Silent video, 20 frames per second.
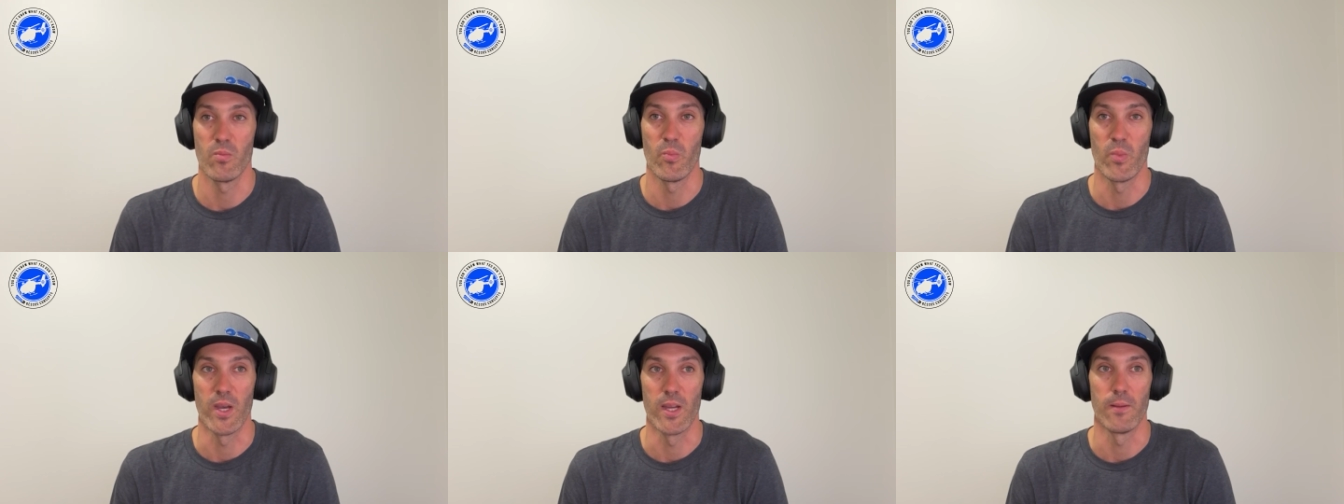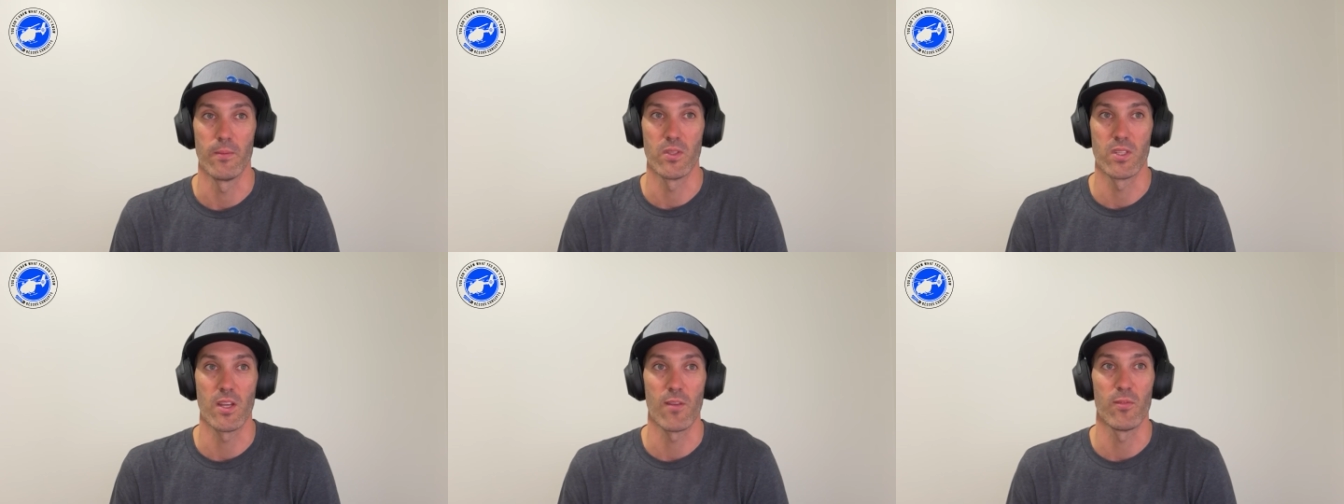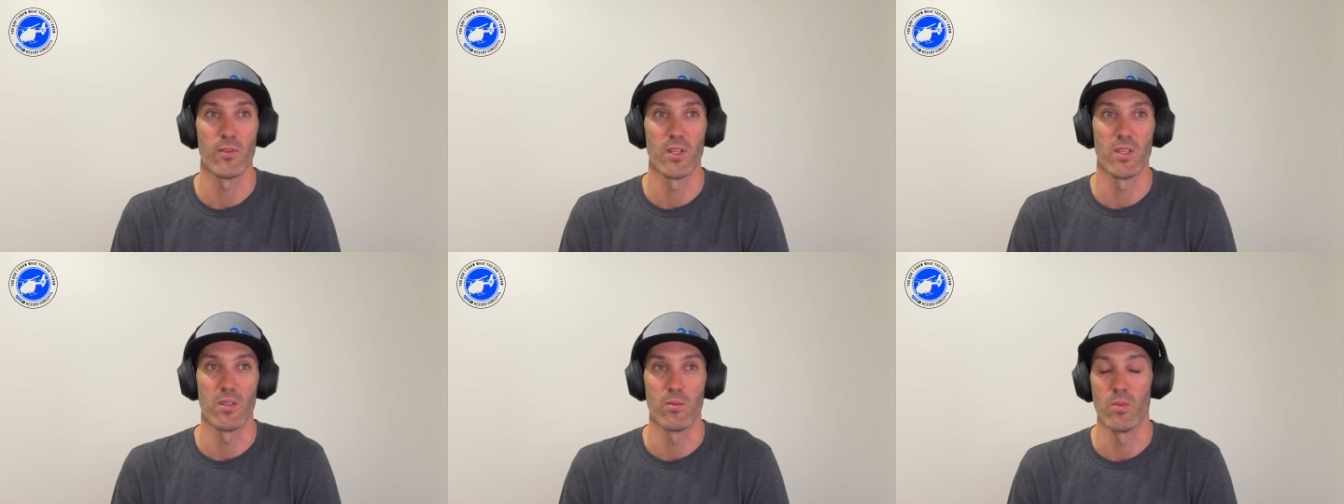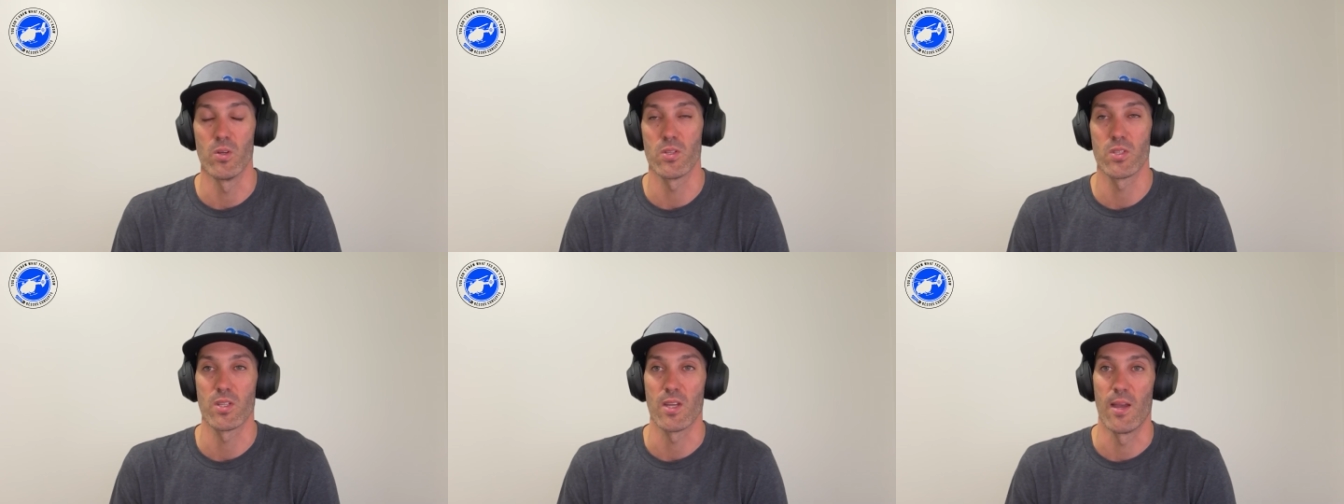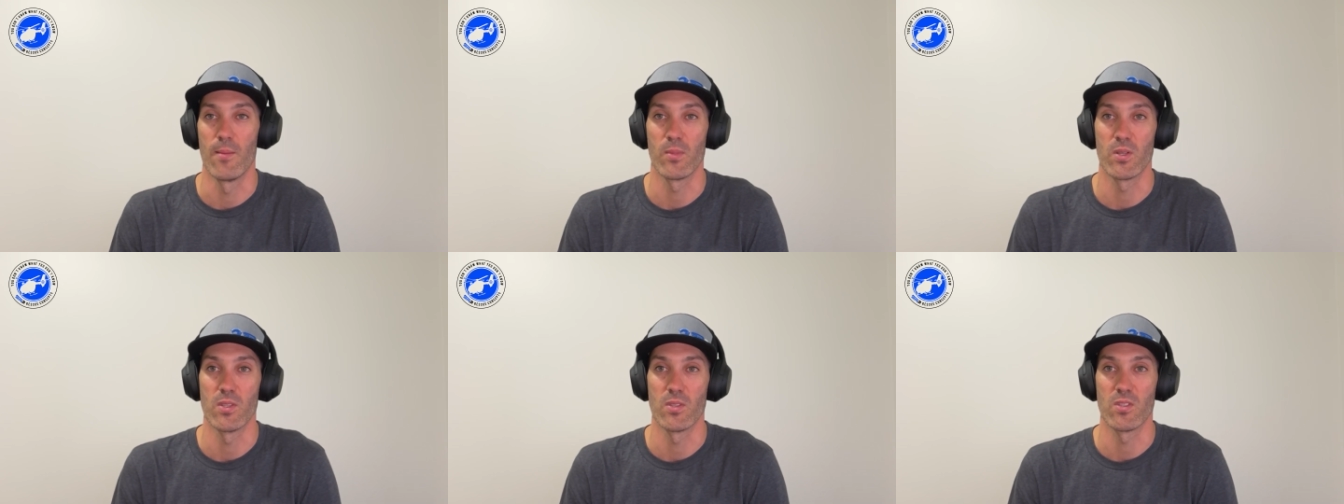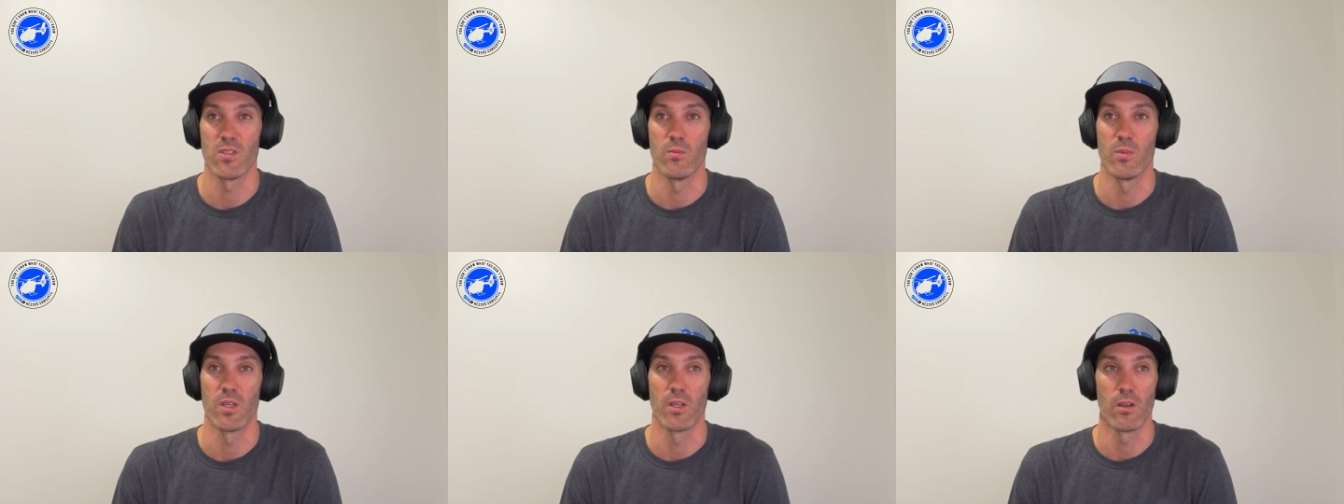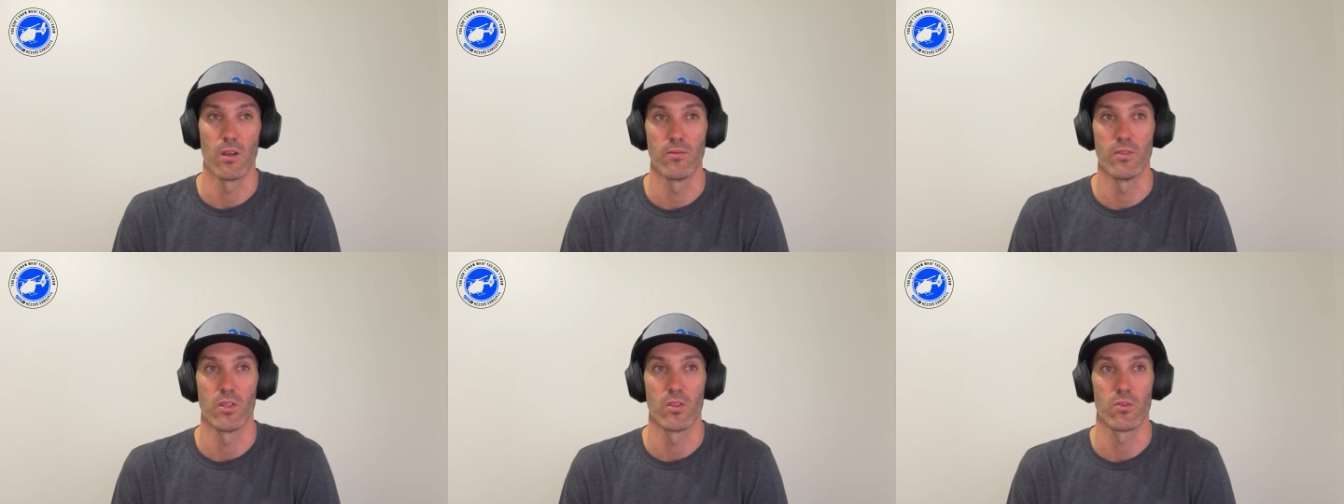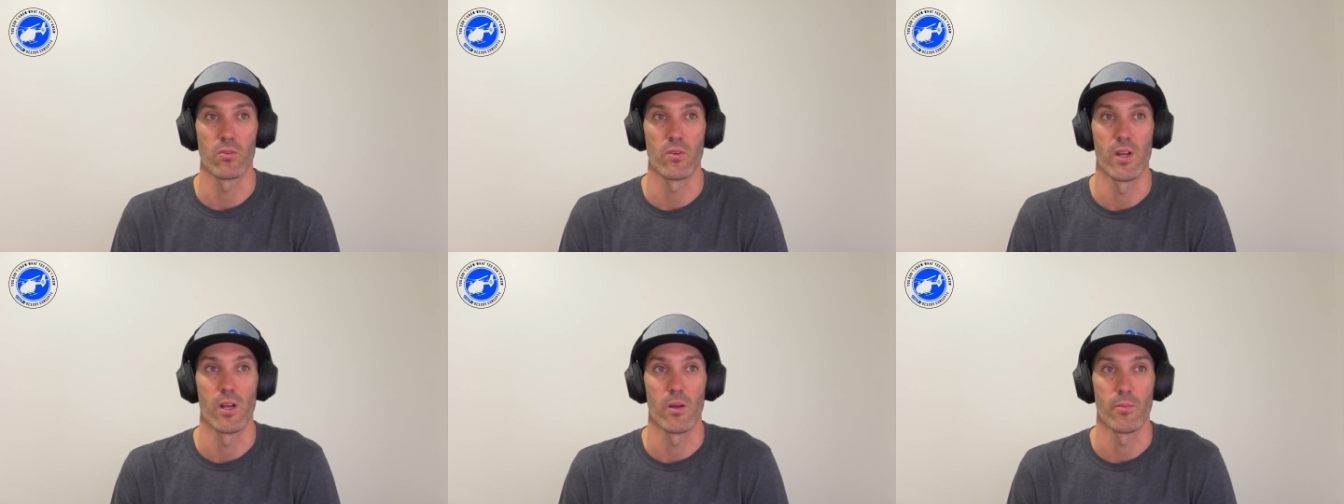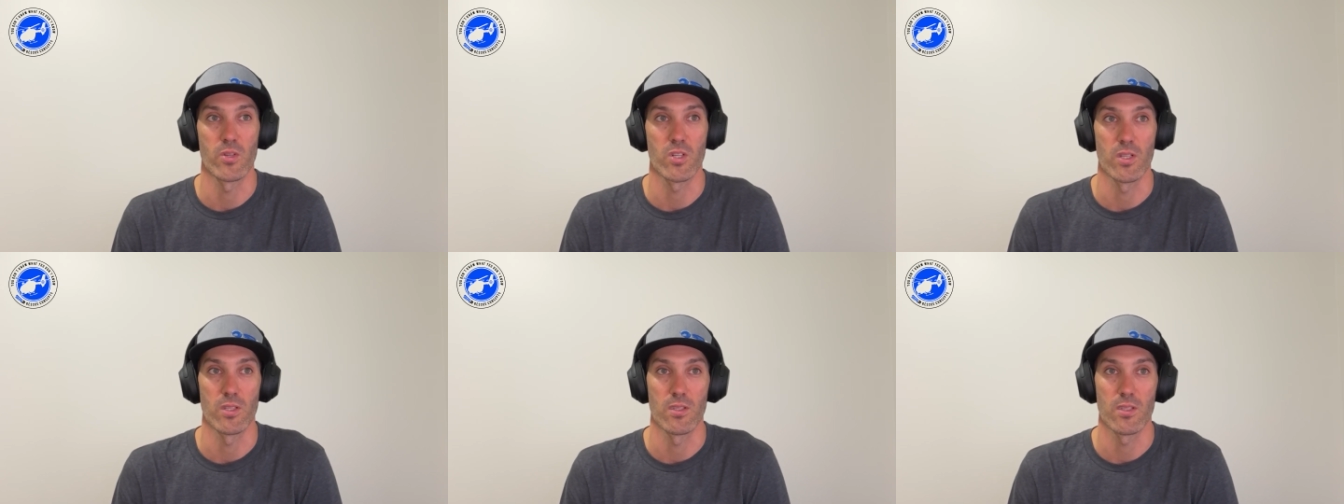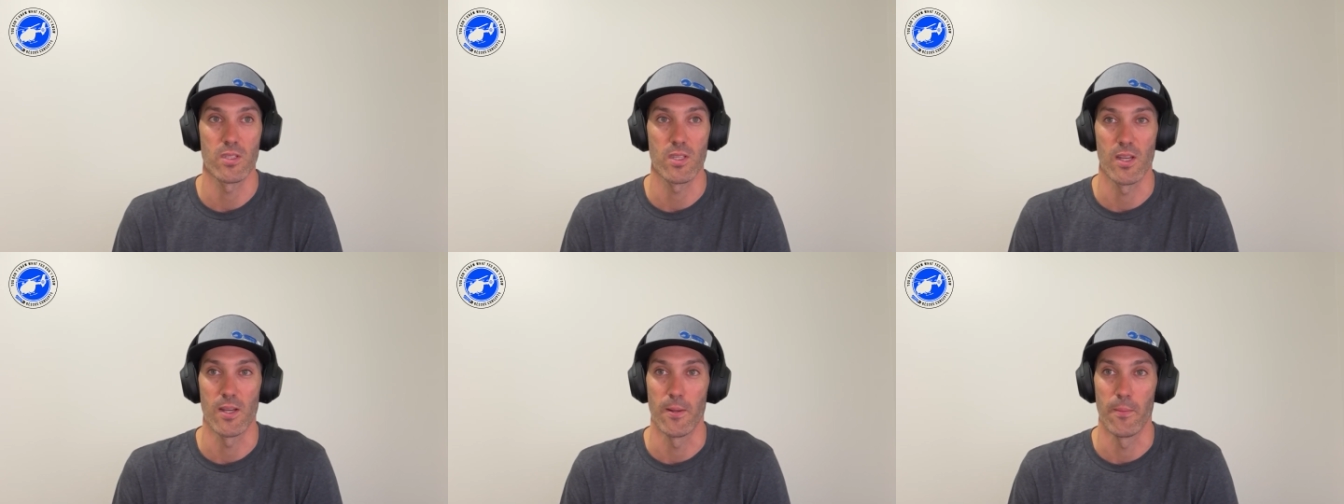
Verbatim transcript: But definitely the most time consuming of the three options.